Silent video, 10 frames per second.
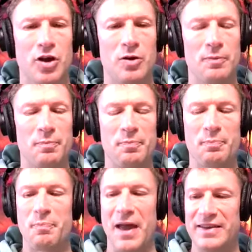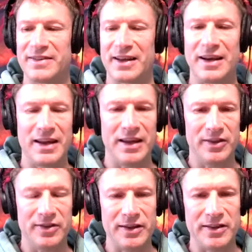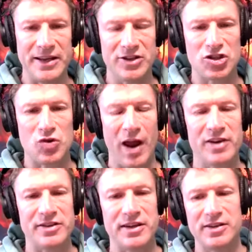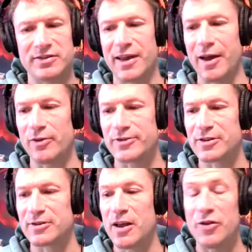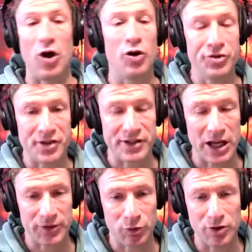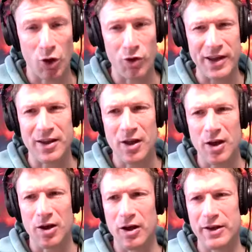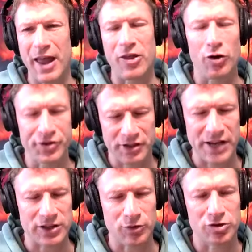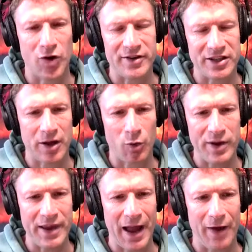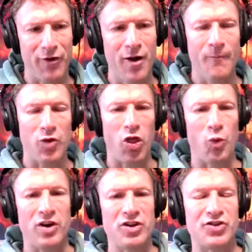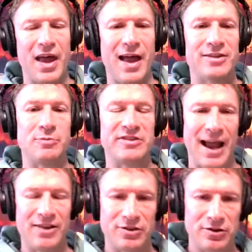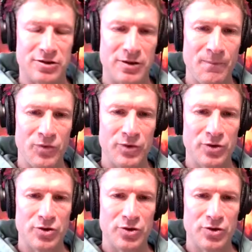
So basically, the strategies that the unsuccessful or the unsuccessful strategies that we have are the ones there to protect us.